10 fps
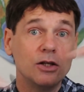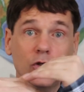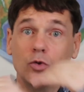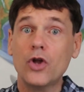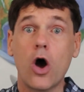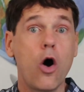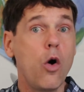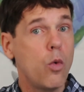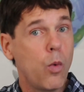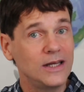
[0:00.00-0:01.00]
You know
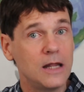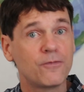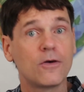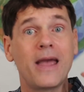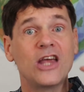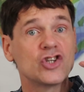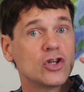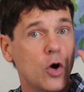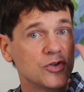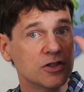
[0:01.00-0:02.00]
what information
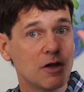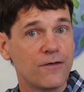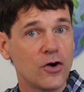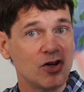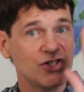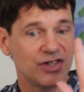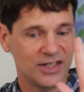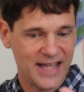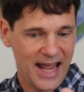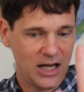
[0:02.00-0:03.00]
goes in the 1st, the
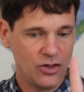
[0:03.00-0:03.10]
2nd,